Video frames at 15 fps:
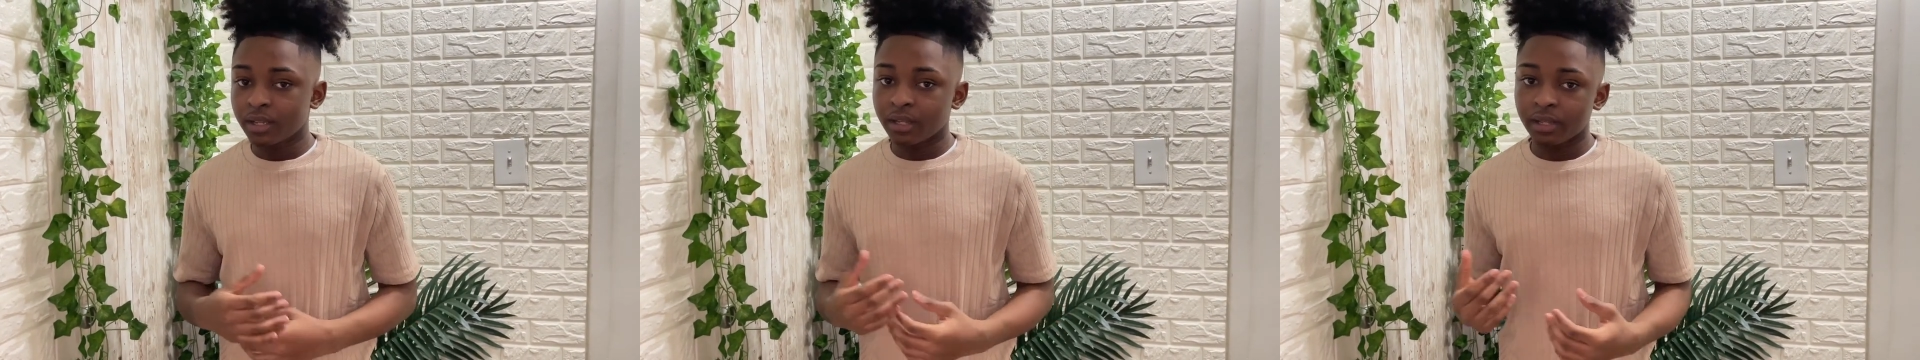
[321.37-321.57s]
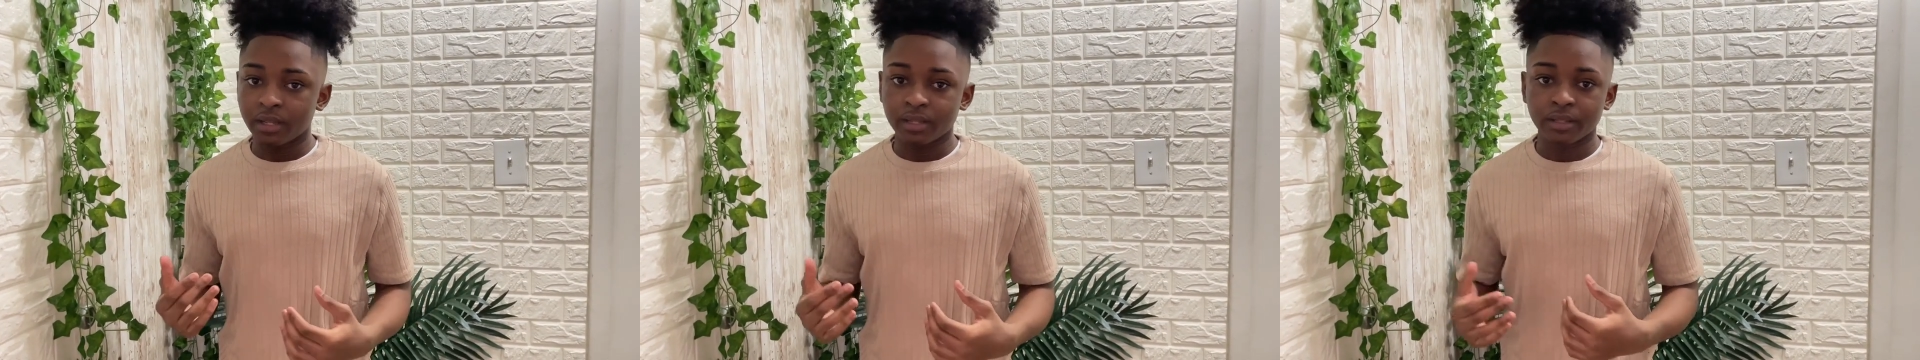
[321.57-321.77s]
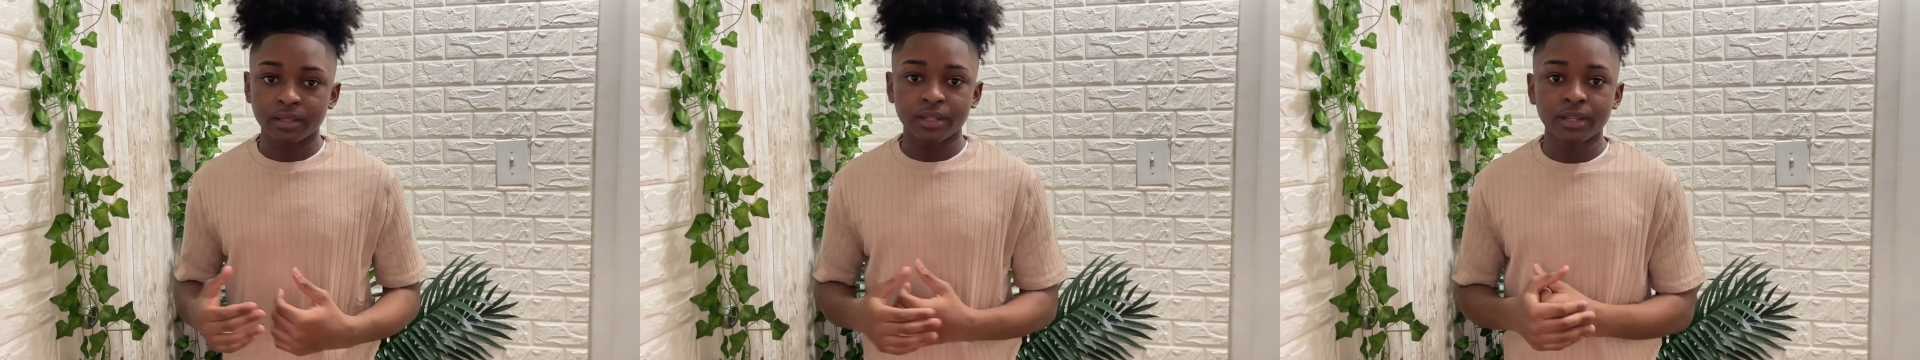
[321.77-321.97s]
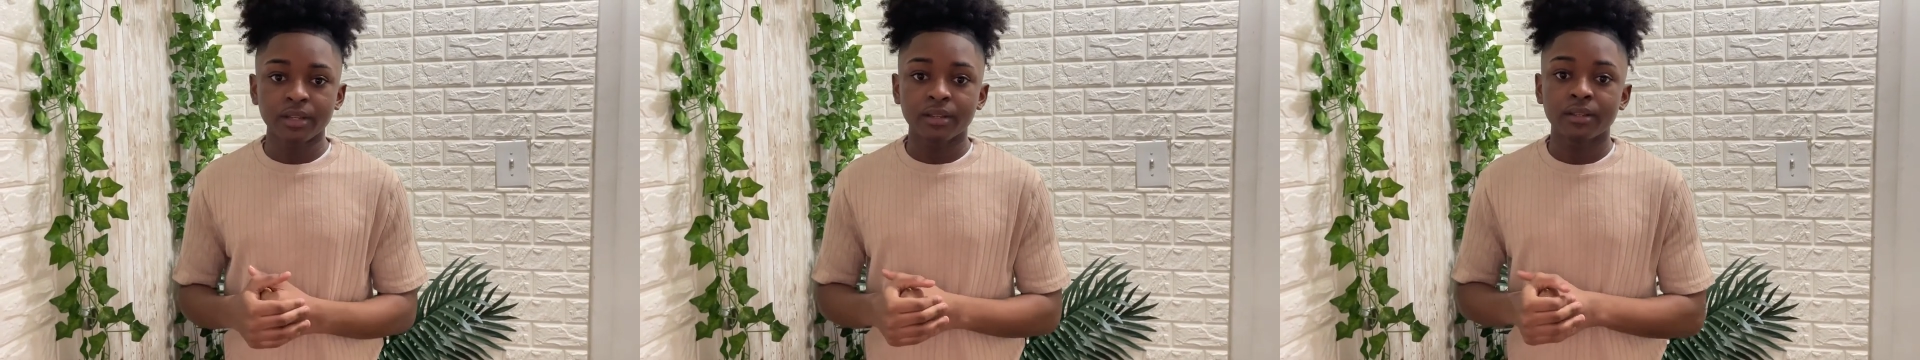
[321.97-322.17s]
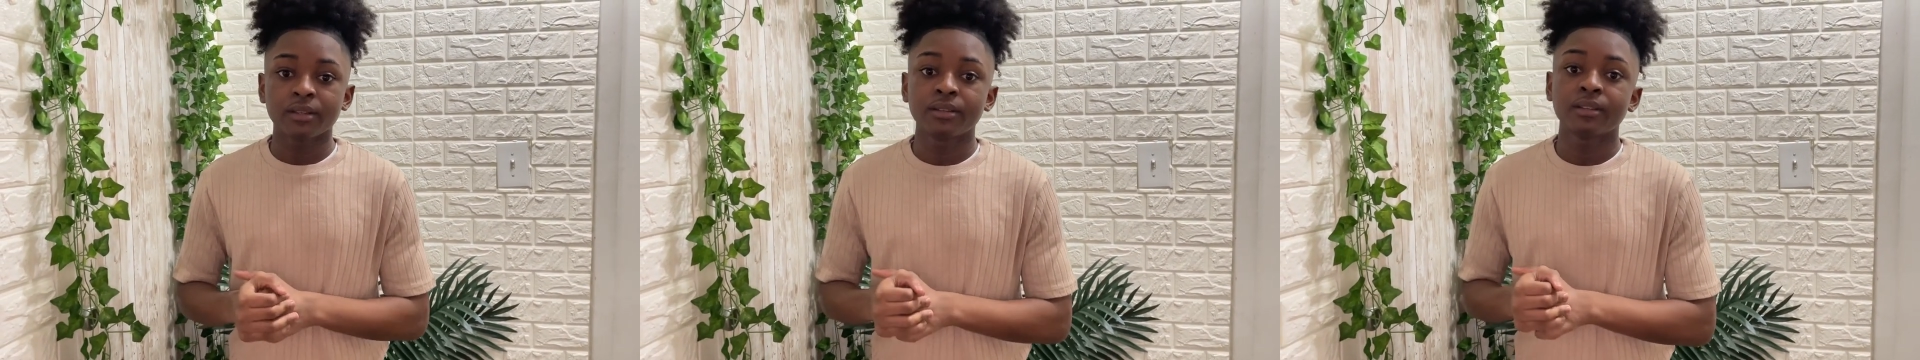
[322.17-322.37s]
And
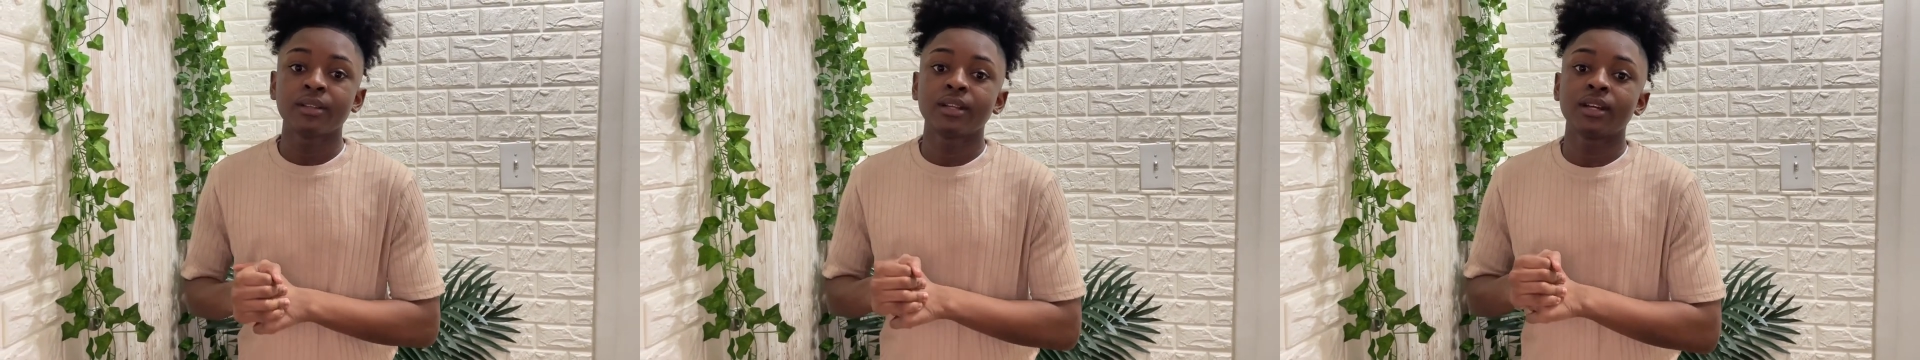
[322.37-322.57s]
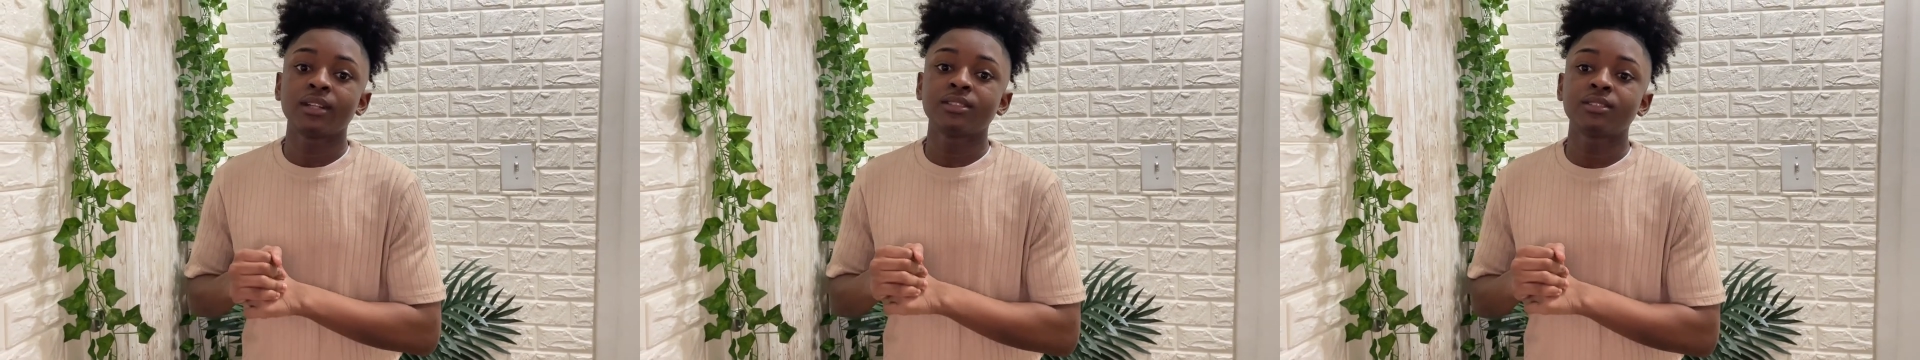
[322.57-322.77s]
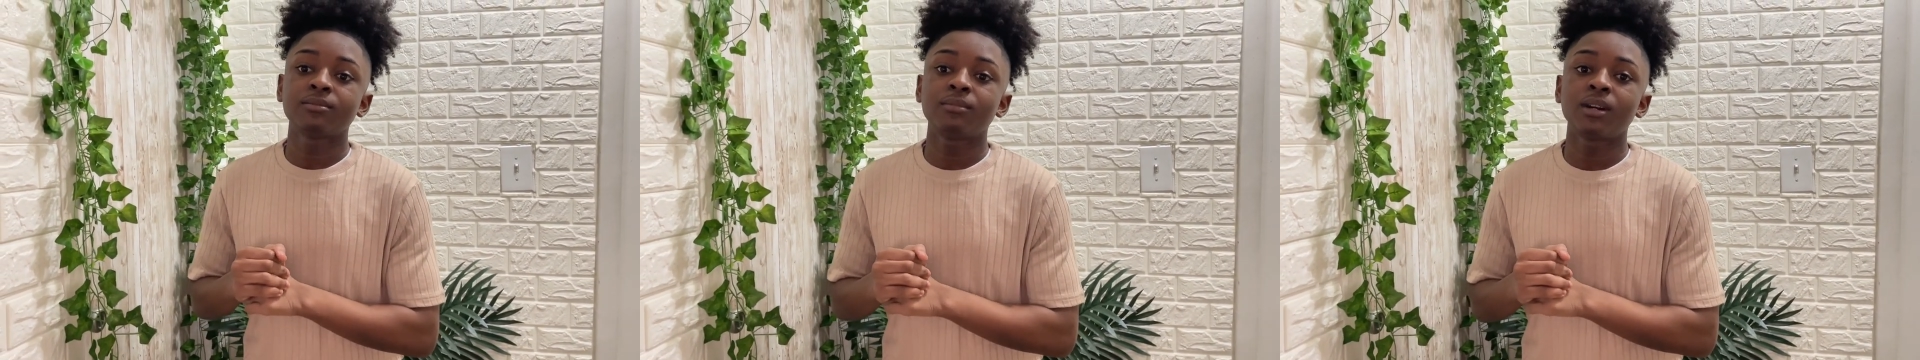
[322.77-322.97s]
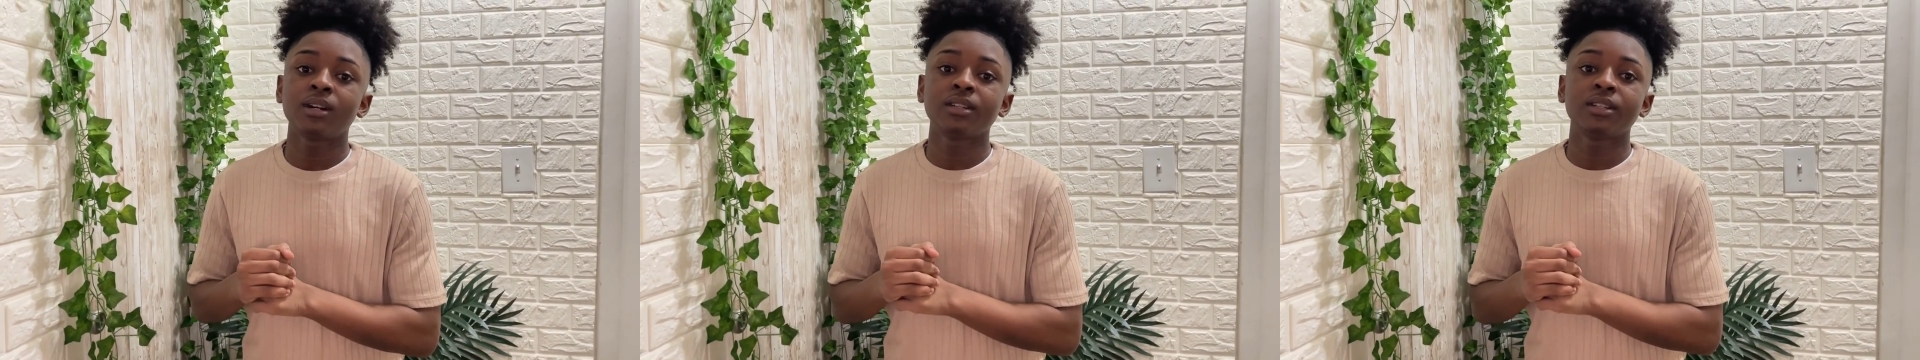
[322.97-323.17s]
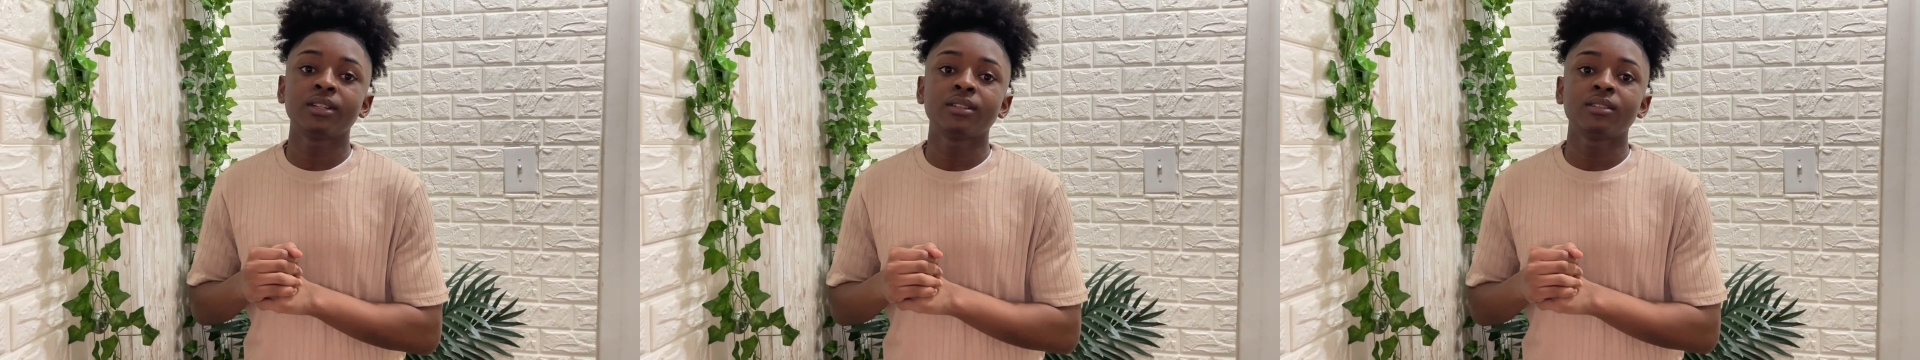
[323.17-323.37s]
yeah, that's
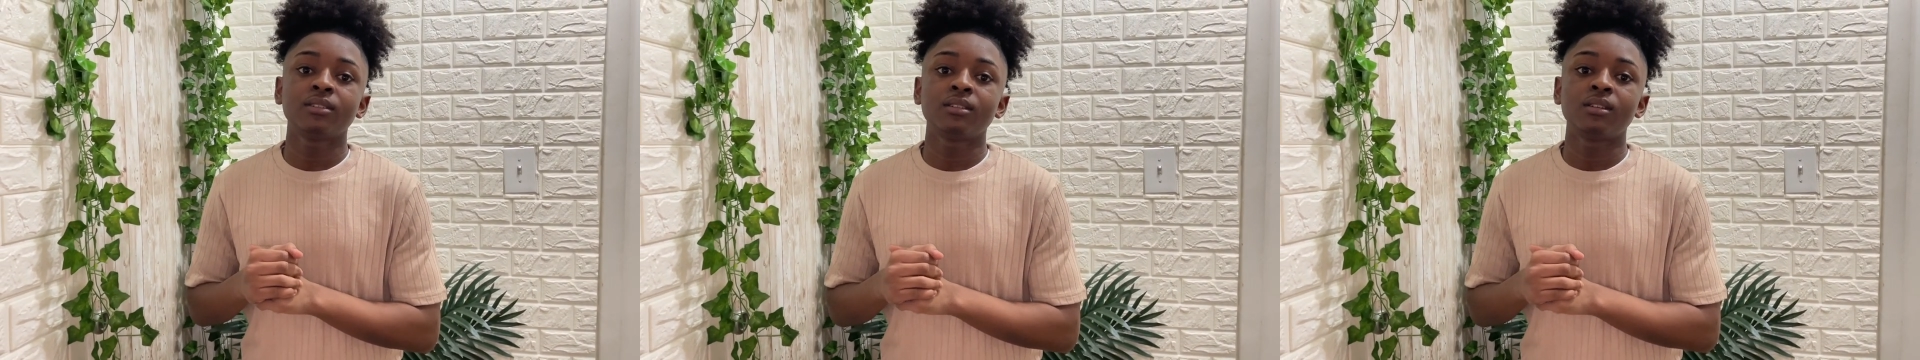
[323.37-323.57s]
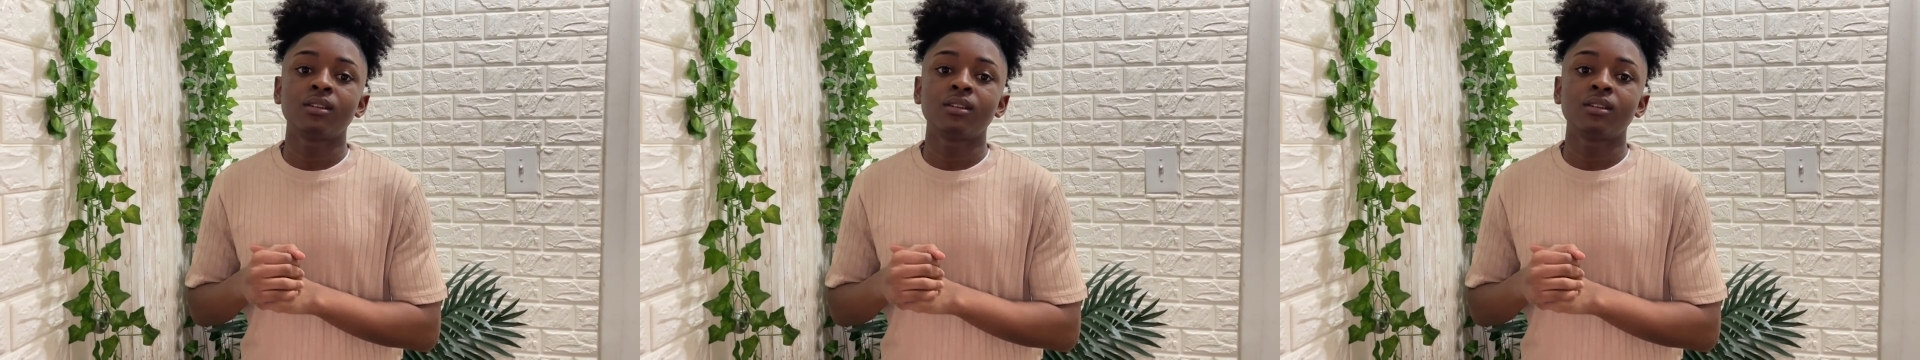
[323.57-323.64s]
about it.